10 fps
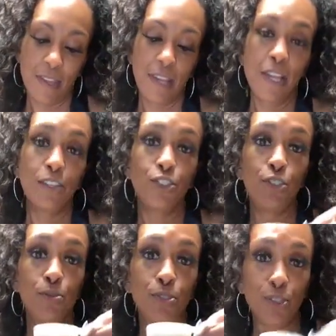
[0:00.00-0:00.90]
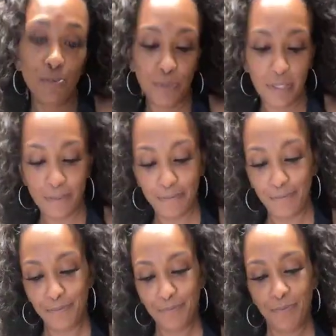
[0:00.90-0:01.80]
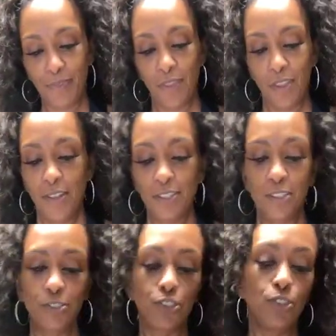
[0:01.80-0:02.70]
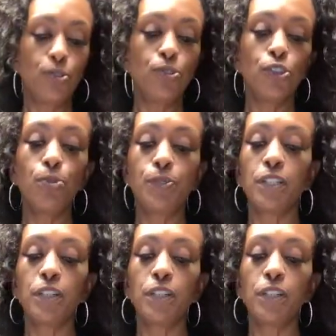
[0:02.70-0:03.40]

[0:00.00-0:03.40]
and two scoops. So two scoops